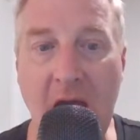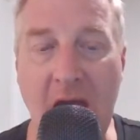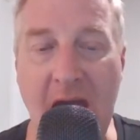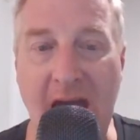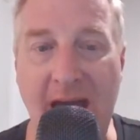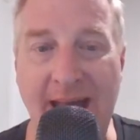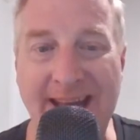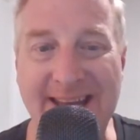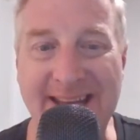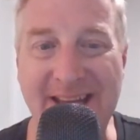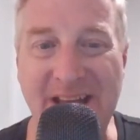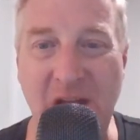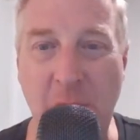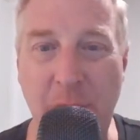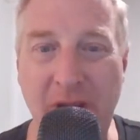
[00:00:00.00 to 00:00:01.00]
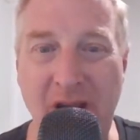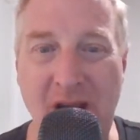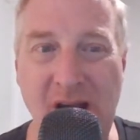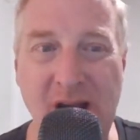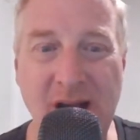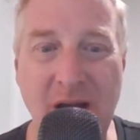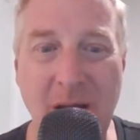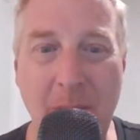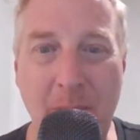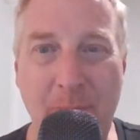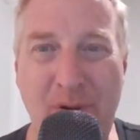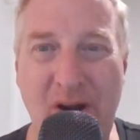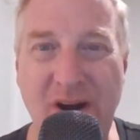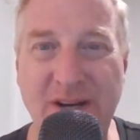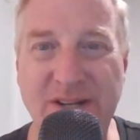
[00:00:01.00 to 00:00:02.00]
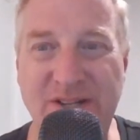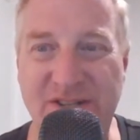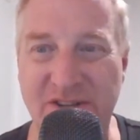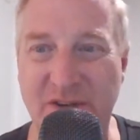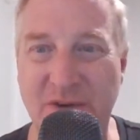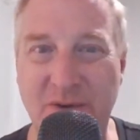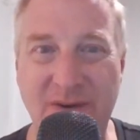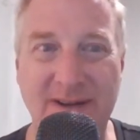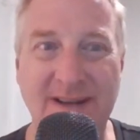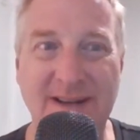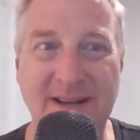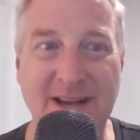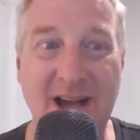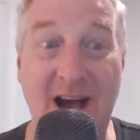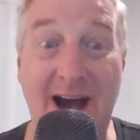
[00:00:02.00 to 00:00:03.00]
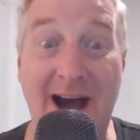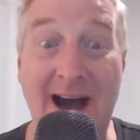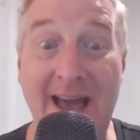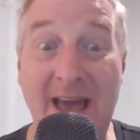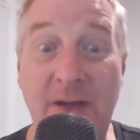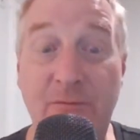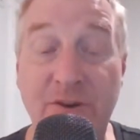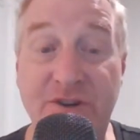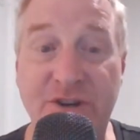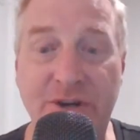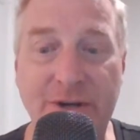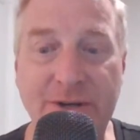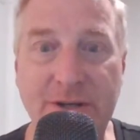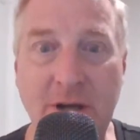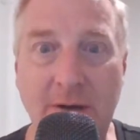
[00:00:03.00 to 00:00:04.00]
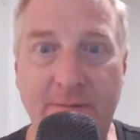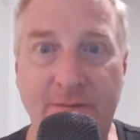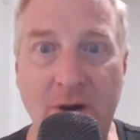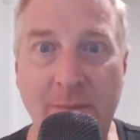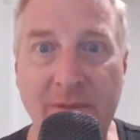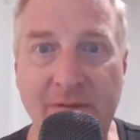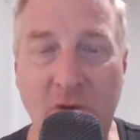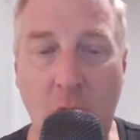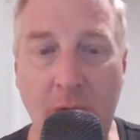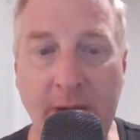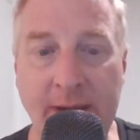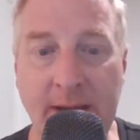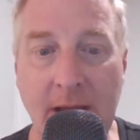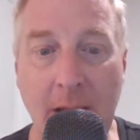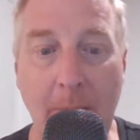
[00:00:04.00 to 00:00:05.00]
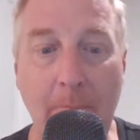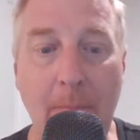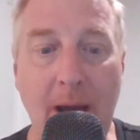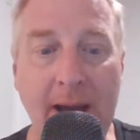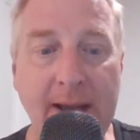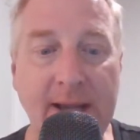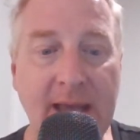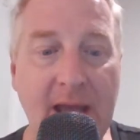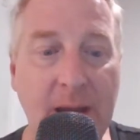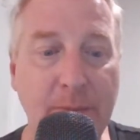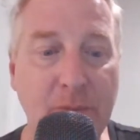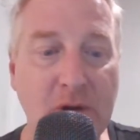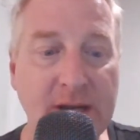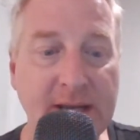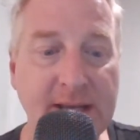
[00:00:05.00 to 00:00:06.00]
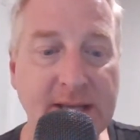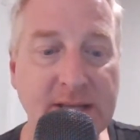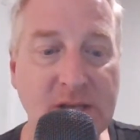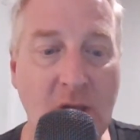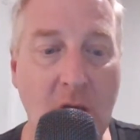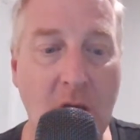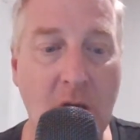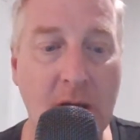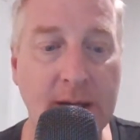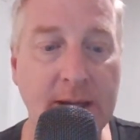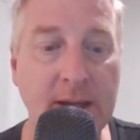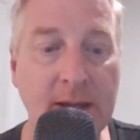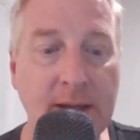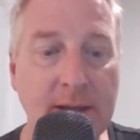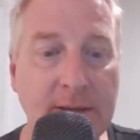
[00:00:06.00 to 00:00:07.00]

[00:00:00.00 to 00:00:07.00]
And here we are, part two. I have returned from the void. My camera is on.